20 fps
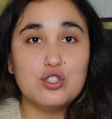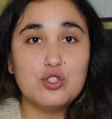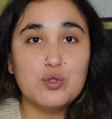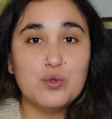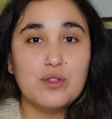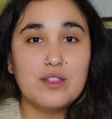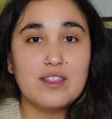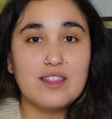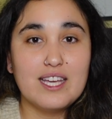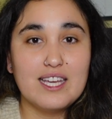do
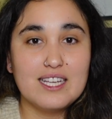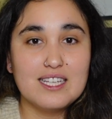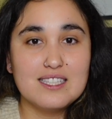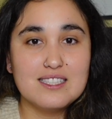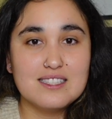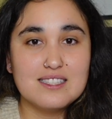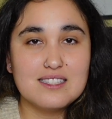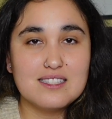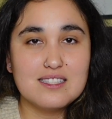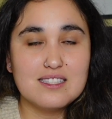
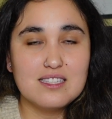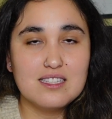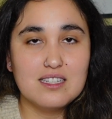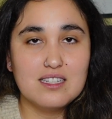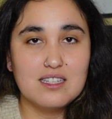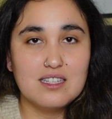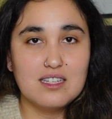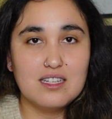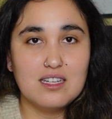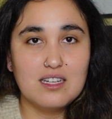things
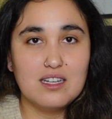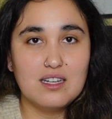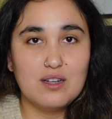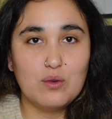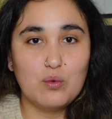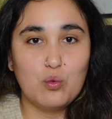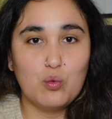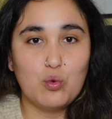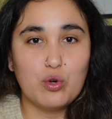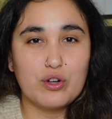
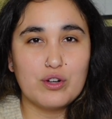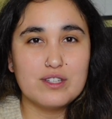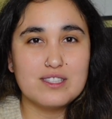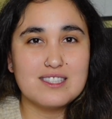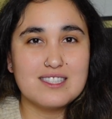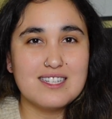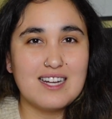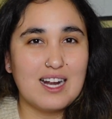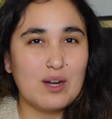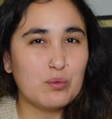where
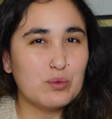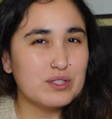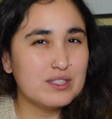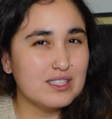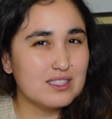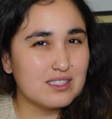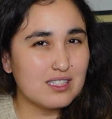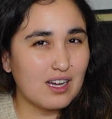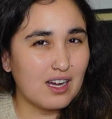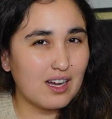it's not
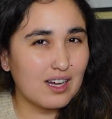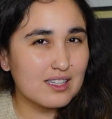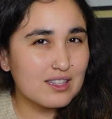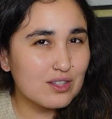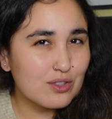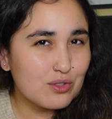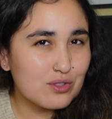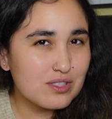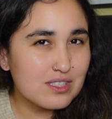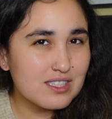really
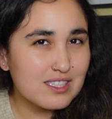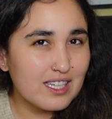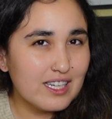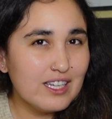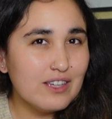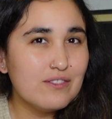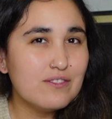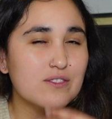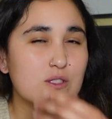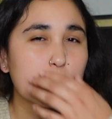toddler
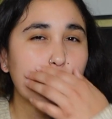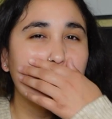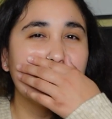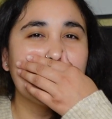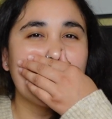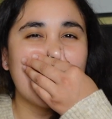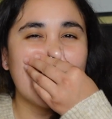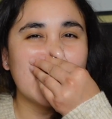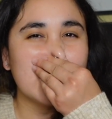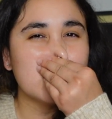safe, so I
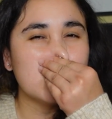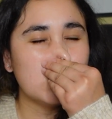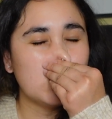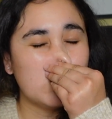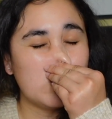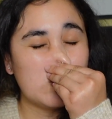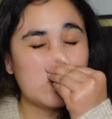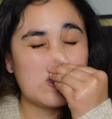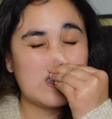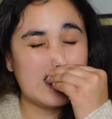can't do
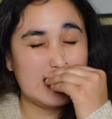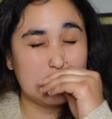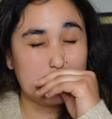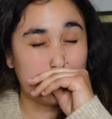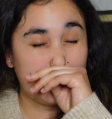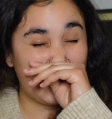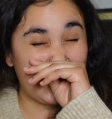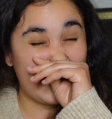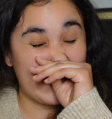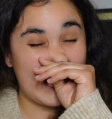those things
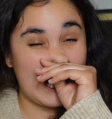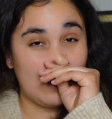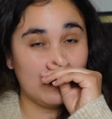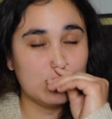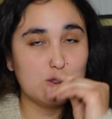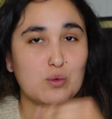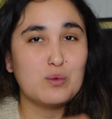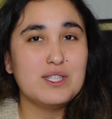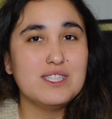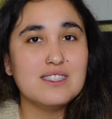right now.
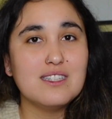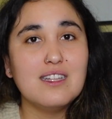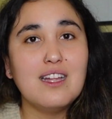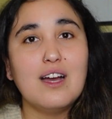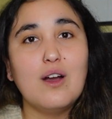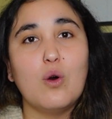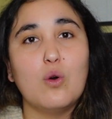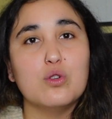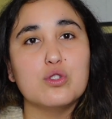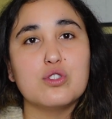So when he's a
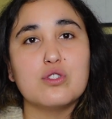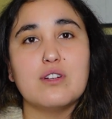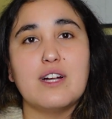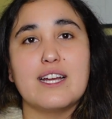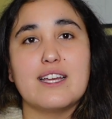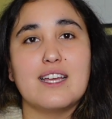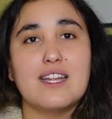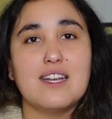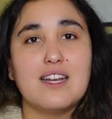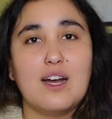lot older, I
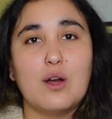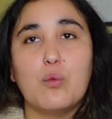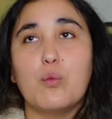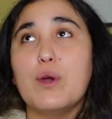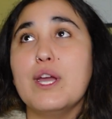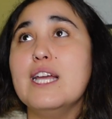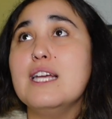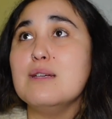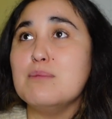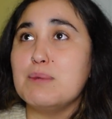cannot
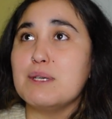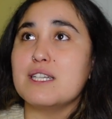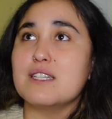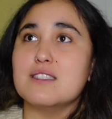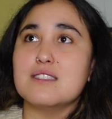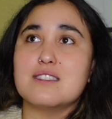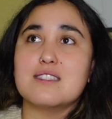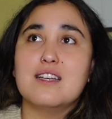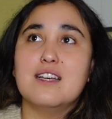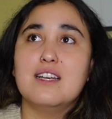wait
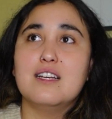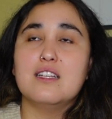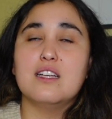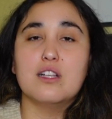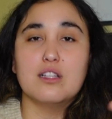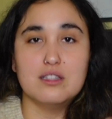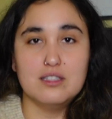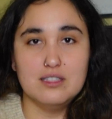because he'll